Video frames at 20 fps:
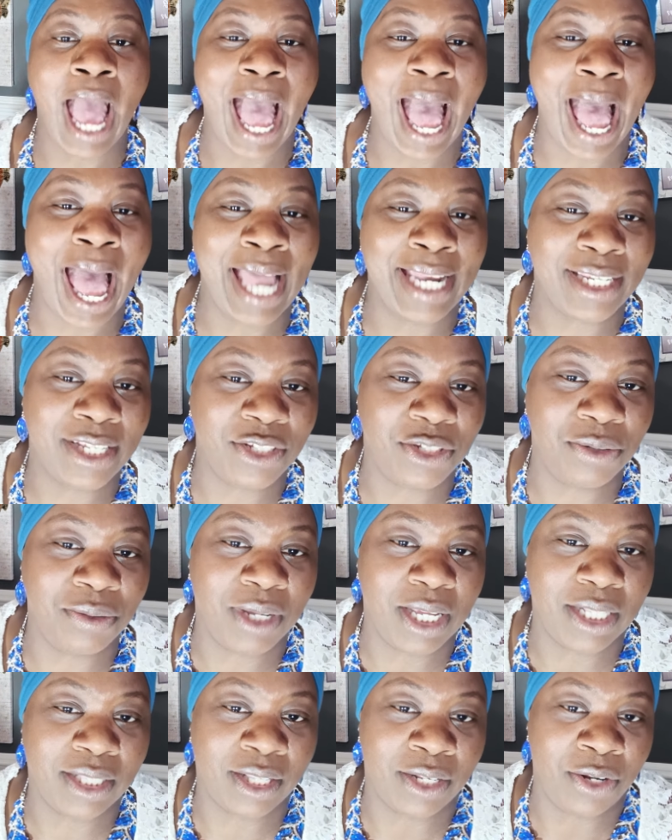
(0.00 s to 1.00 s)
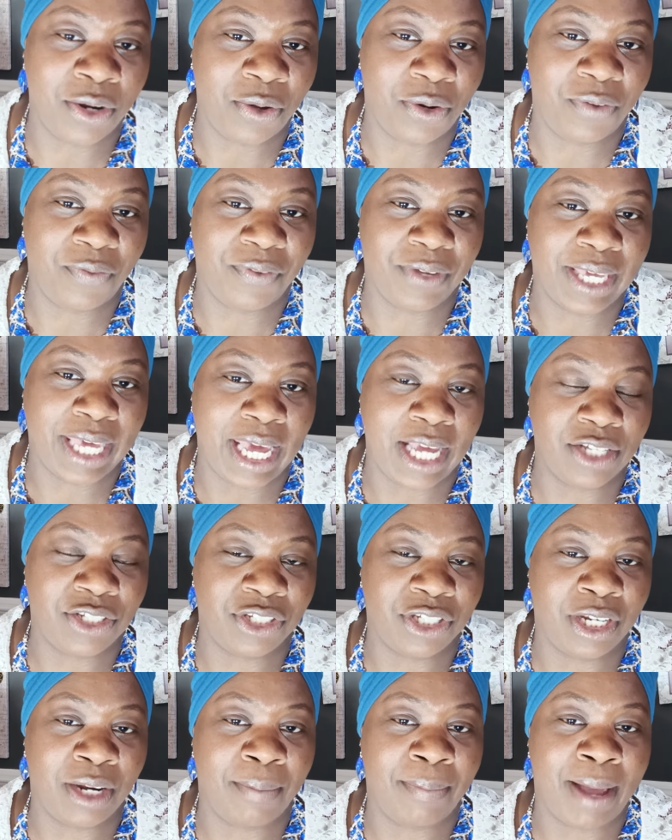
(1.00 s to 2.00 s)
How did you get the
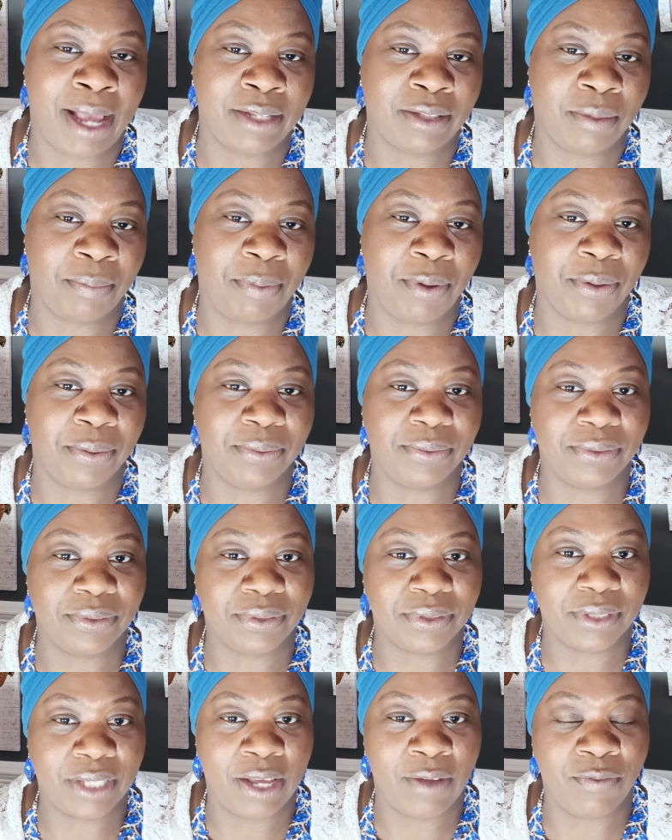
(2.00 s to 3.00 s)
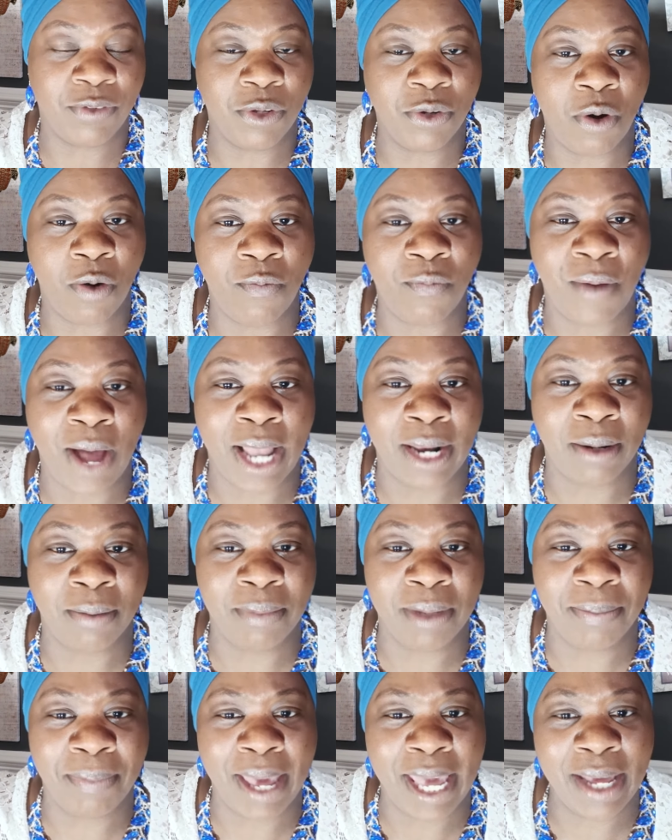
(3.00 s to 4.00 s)
notification about the post if you don't follow
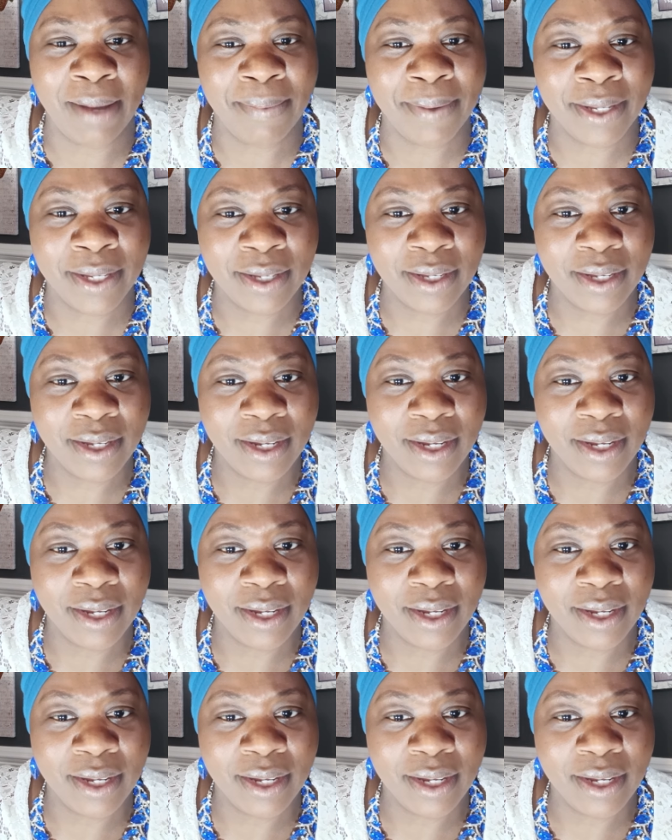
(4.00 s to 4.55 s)
me, baby?